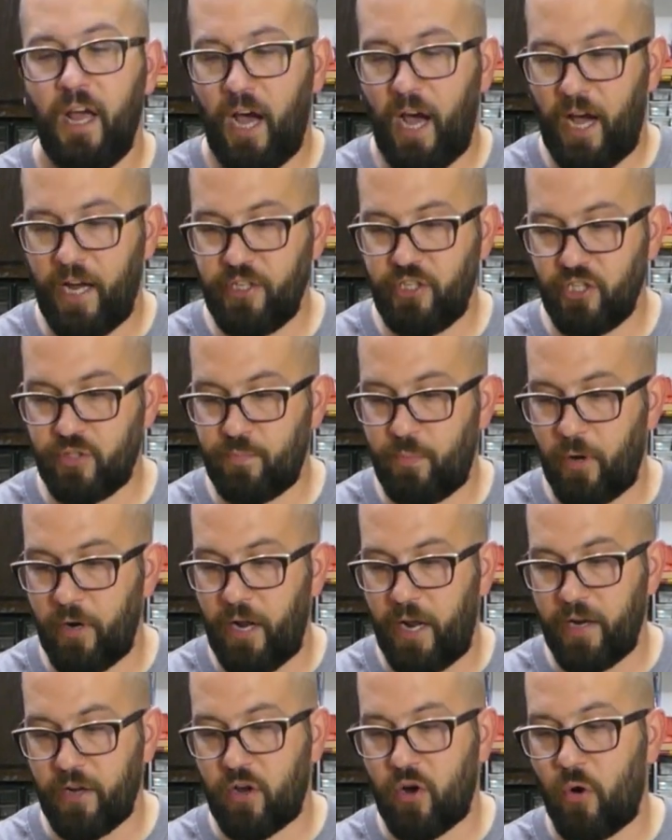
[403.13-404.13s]
I just put
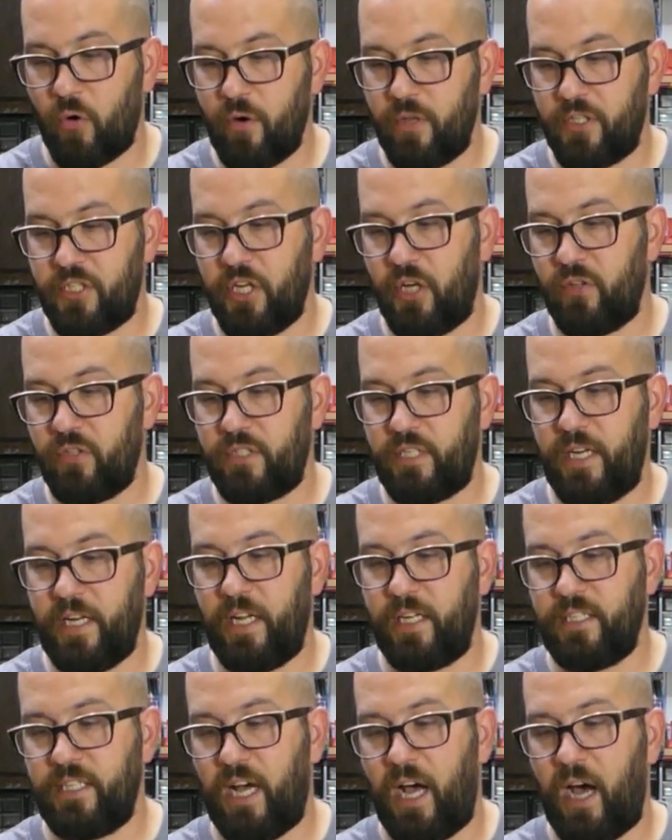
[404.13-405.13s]
on a coat of gel stain
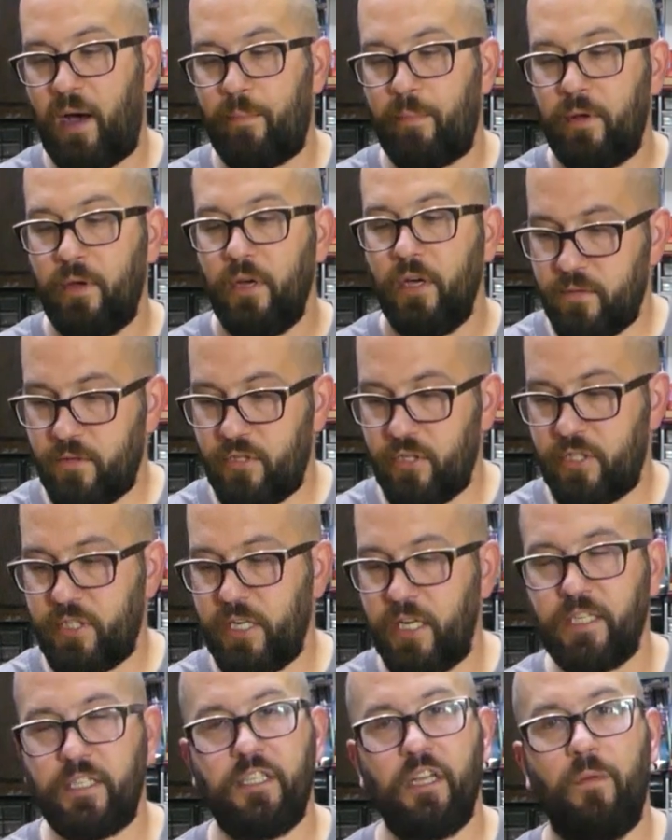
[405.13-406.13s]
on top just
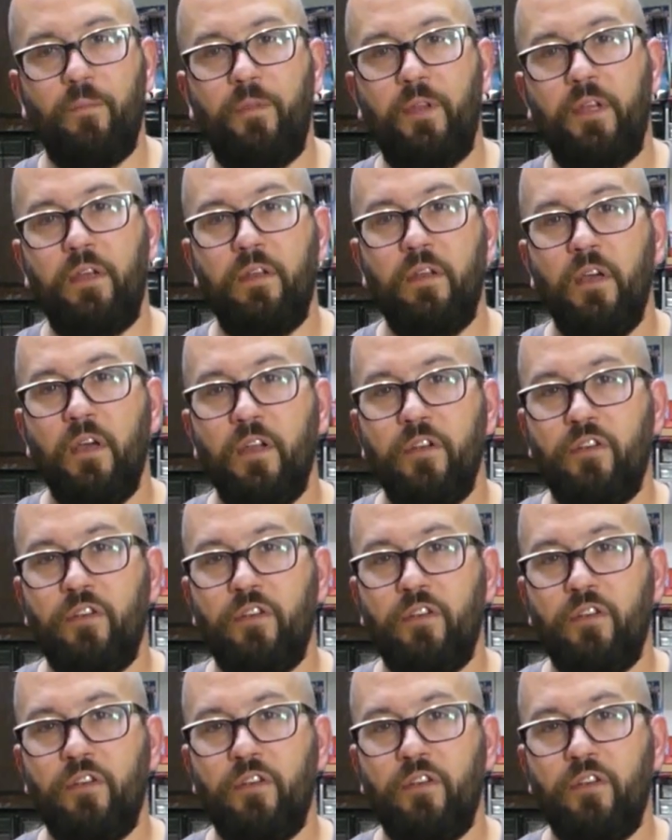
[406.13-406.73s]
to get something